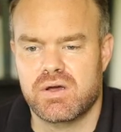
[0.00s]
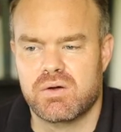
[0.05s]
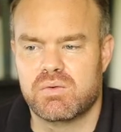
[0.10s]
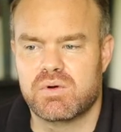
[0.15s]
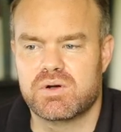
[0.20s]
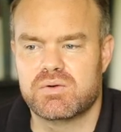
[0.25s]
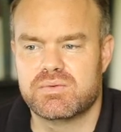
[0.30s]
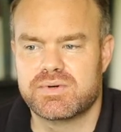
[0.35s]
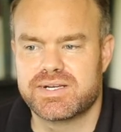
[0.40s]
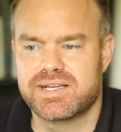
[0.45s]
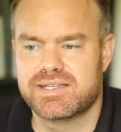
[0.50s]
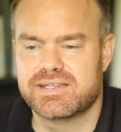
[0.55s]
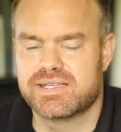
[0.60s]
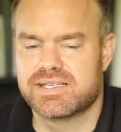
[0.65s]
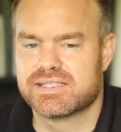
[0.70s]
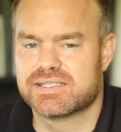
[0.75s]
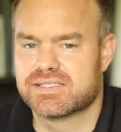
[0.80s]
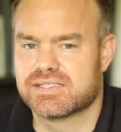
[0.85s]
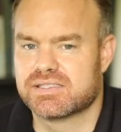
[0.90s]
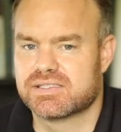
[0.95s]
Well, what I'd
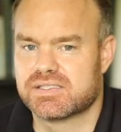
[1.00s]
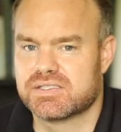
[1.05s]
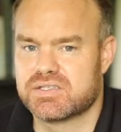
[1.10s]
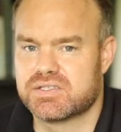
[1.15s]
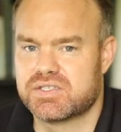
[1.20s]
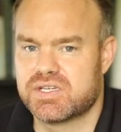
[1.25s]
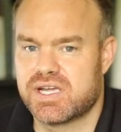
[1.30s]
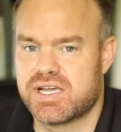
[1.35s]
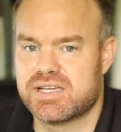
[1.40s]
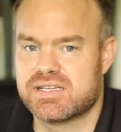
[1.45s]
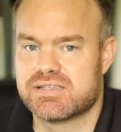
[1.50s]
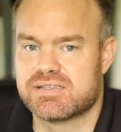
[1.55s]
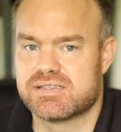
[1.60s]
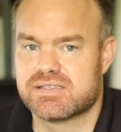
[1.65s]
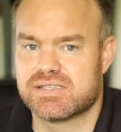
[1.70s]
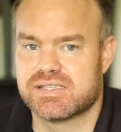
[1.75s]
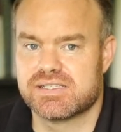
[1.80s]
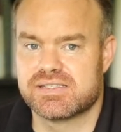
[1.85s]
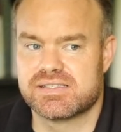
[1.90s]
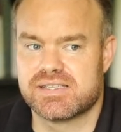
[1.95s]
like to
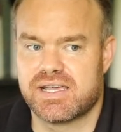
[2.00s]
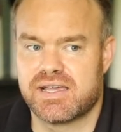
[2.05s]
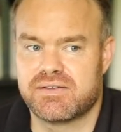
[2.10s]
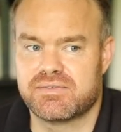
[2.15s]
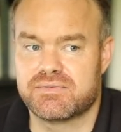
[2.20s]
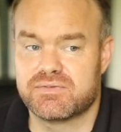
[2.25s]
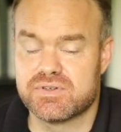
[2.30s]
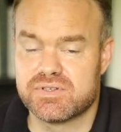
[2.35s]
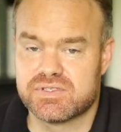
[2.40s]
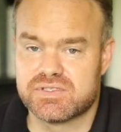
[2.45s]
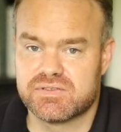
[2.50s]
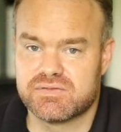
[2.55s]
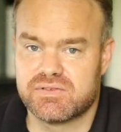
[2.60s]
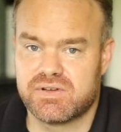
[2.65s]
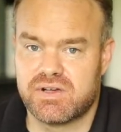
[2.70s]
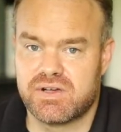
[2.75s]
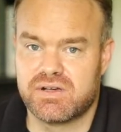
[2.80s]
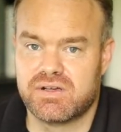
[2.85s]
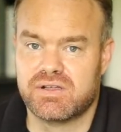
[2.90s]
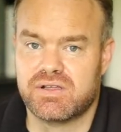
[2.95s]
suggest is that, first of
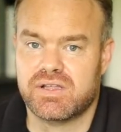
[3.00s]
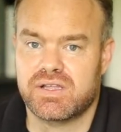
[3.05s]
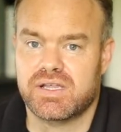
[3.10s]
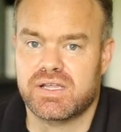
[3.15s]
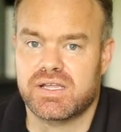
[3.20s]
all,